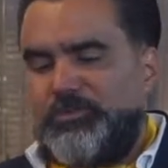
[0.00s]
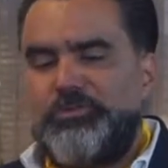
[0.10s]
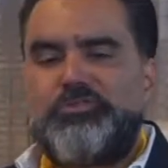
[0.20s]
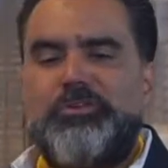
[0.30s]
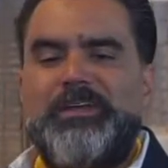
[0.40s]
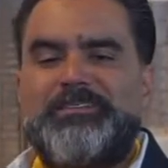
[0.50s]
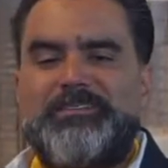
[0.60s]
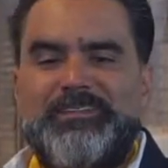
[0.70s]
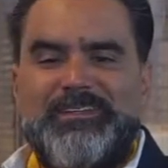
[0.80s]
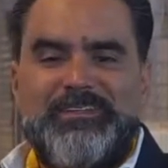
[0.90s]

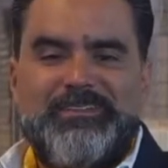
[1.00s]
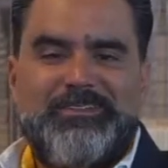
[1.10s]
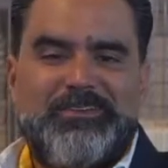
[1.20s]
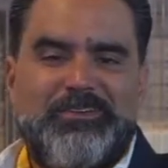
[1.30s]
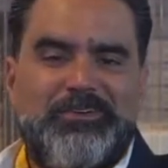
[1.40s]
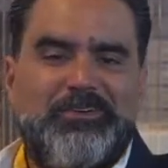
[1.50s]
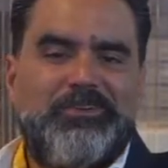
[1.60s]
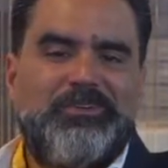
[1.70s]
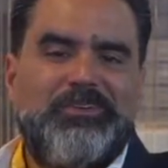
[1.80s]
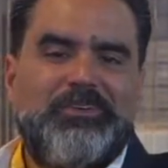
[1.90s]
dress,
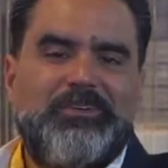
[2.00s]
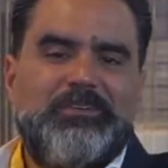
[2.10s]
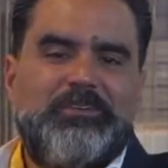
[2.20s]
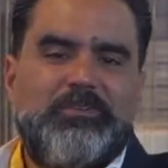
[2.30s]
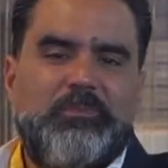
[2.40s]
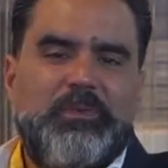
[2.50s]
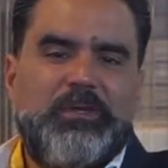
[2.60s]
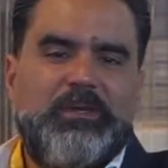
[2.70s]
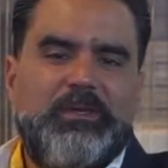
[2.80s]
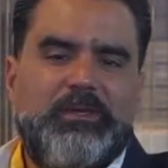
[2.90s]
to
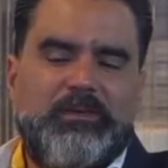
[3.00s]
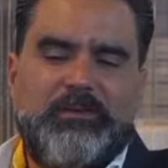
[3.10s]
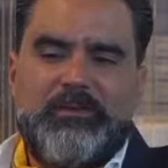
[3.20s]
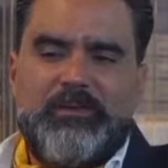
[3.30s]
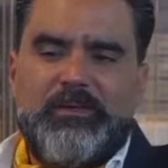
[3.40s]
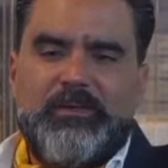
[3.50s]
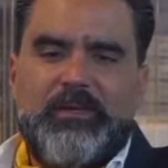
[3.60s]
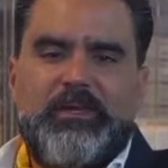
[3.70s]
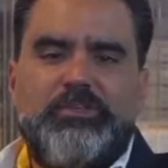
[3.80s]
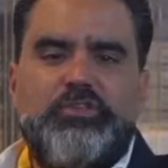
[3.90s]
be
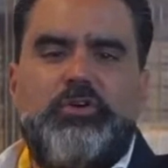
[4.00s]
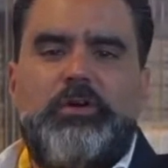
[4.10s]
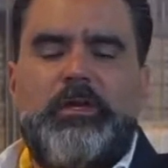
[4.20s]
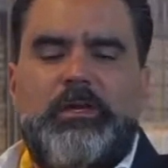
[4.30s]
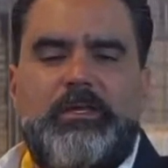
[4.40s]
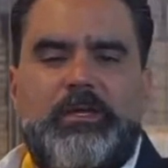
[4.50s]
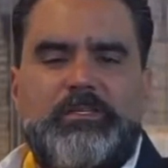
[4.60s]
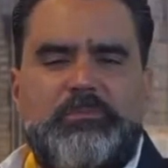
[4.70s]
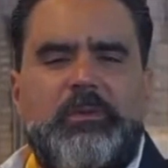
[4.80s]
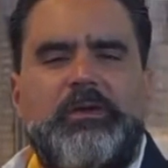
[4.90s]
enjoyed in a
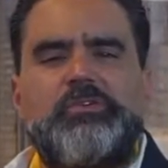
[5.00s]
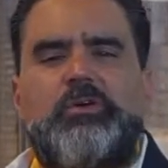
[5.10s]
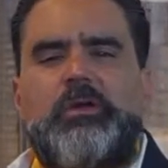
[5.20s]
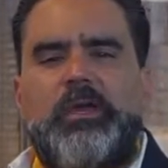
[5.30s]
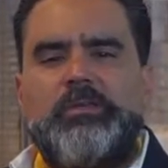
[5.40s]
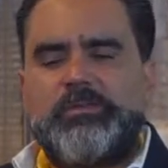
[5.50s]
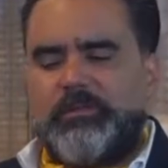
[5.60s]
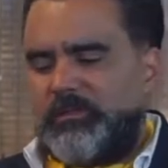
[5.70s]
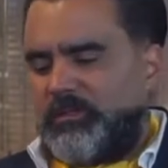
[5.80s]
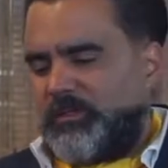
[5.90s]
special
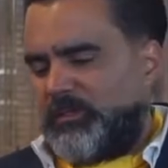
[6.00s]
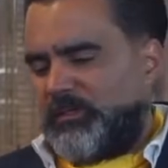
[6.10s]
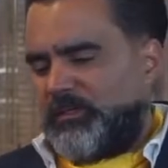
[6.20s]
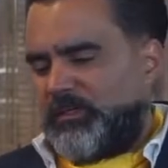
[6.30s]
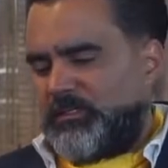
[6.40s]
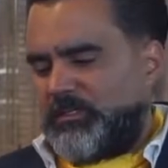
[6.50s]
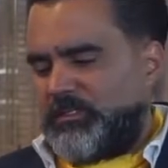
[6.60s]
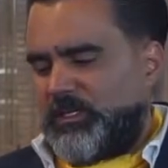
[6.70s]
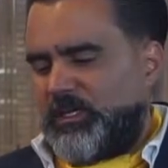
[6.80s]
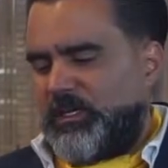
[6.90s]
occasion. This
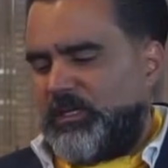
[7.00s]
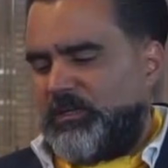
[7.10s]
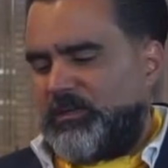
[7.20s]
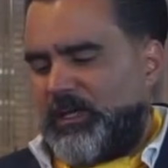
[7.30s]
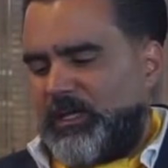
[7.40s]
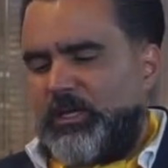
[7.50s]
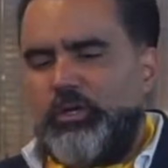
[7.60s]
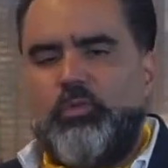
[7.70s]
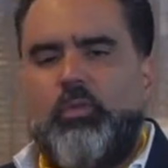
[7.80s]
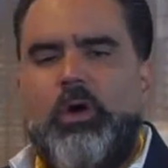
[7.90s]
is like a
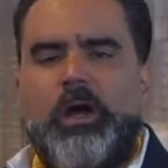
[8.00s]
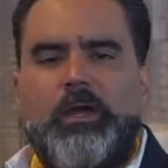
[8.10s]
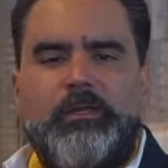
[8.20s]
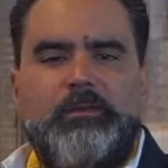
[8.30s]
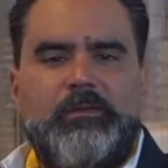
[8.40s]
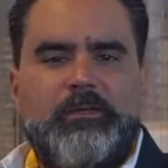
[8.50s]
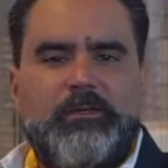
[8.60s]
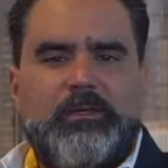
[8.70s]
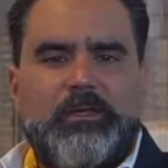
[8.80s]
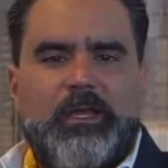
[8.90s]
good wine,
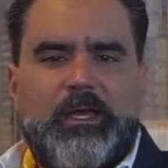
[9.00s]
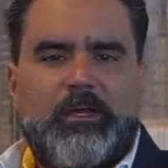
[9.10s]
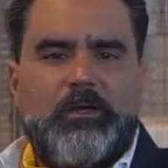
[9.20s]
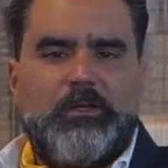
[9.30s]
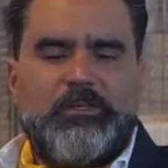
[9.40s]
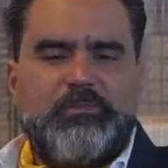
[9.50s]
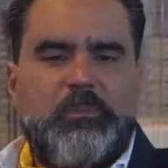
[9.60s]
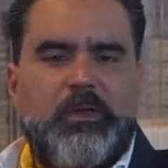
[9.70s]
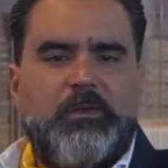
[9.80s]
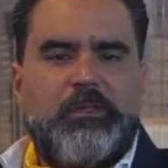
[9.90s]
like a good
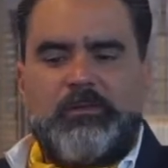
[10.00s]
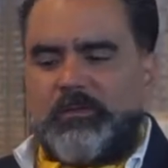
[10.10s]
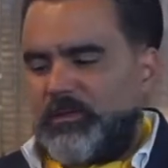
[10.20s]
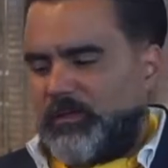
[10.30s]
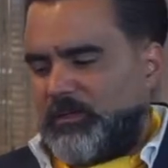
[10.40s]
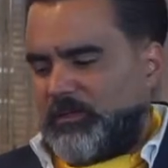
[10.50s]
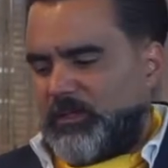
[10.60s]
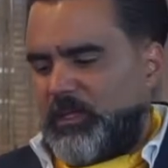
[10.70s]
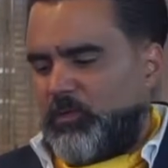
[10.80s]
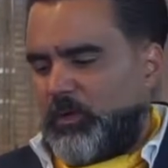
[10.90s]
spirit
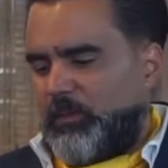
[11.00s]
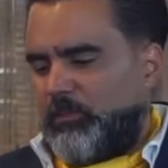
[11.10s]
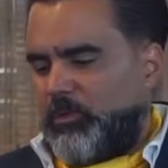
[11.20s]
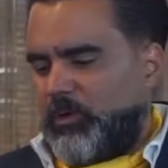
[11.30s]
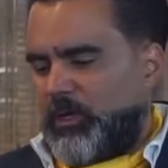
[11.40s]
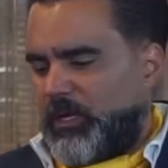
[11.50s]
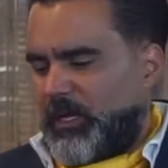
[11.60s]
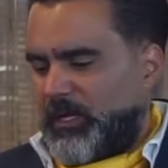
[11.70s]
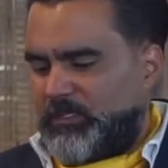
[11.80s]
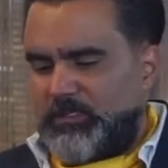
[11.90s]
that you want to pour in a
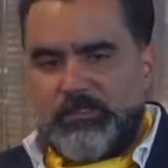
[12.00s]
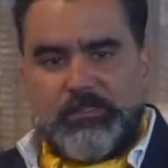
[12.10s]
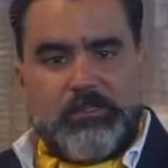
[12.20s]
nice